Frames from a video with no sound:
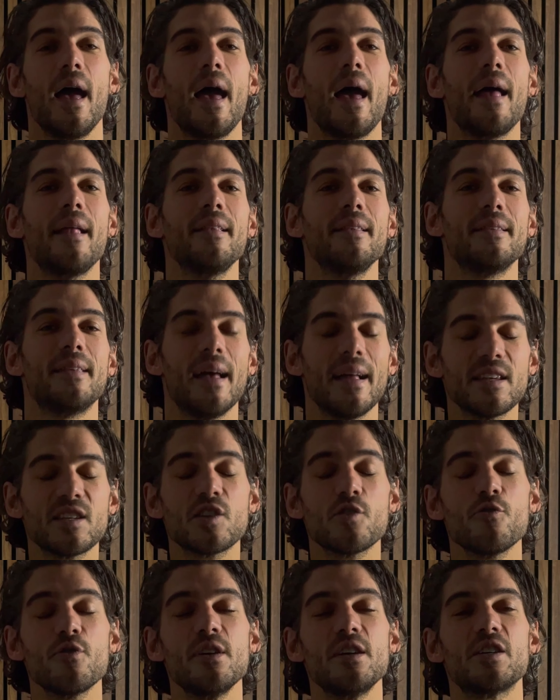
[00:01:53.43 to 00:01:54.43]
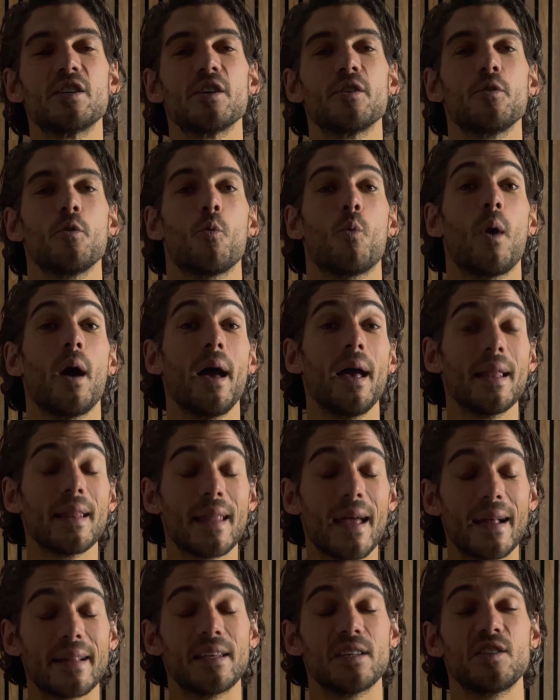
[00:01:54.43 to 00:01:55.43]
And that's the reason why I
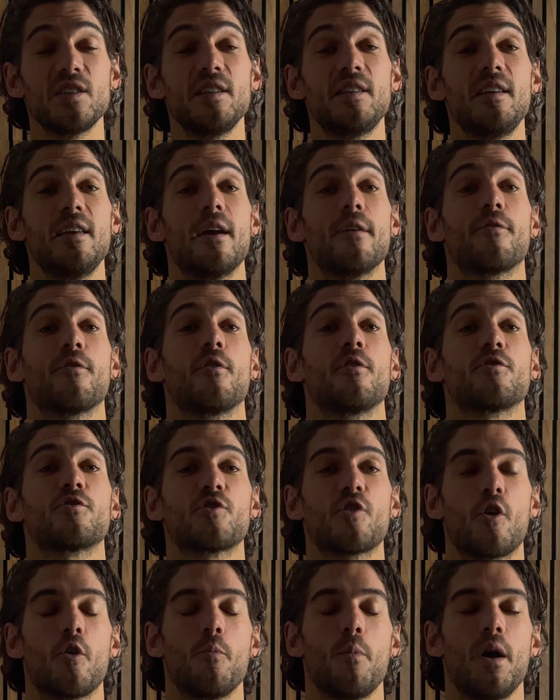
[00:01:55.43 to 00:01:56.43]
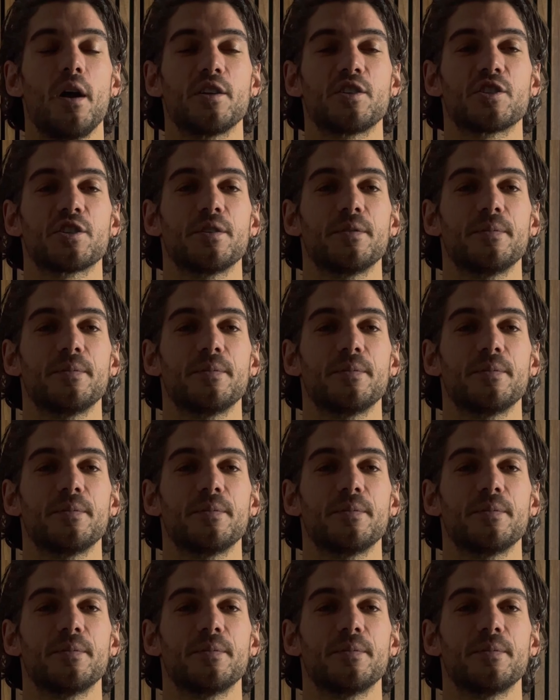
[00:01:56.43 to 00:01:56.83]
like this ETF so much.